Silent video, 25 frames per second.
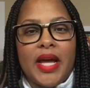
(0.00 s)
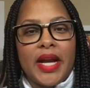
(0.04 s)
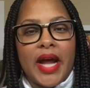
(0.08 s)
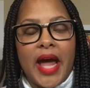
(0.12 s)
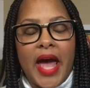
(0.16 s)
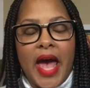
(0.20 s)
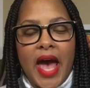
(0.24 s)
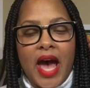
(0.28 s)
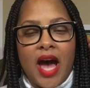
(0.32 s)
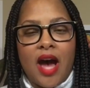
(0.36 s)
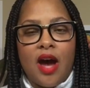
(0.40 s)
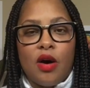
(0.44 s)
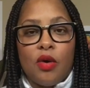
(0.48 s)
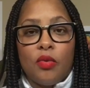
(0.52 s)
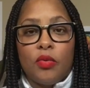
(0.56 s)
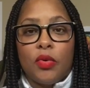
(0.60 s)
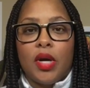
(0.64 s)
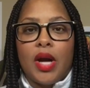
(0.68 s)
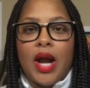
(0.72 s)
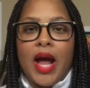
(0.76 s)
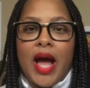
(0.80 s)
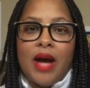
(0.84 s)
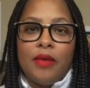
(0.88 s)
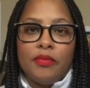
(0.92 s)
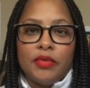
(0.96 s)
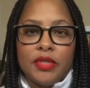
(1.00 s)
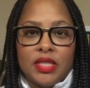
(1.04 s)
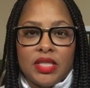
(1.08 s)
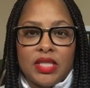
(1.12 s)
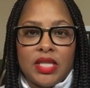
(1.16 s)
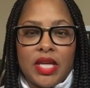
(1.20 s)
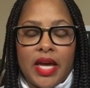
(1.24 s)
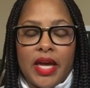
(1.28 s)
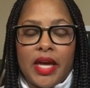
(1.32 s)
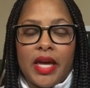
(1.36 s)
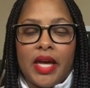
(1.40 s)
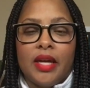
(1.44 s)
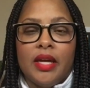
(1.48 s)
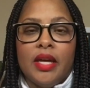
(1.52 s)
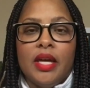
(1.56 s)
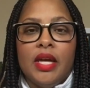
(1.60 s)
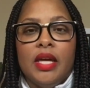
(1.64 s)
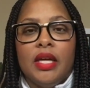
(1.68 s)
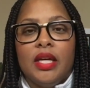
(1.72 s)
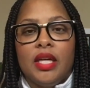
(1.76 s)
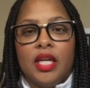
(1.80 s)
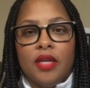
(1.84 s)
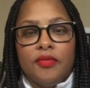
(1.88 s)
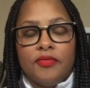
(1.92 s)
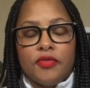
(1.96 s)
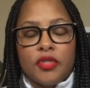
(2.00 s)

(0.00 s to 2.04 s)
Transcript: hour, I would say, give or